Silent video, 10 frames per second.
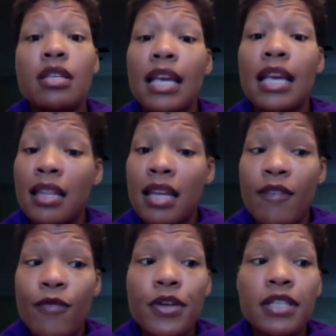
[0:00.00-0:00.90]
And
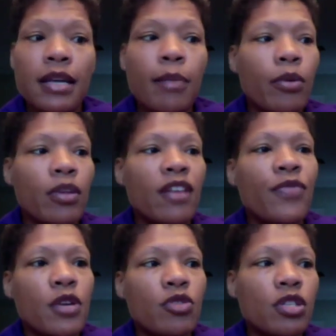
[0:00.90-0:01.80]
for example, if
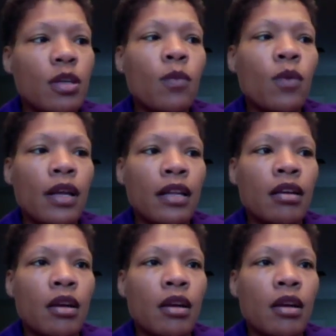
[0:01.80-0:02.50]
there's someone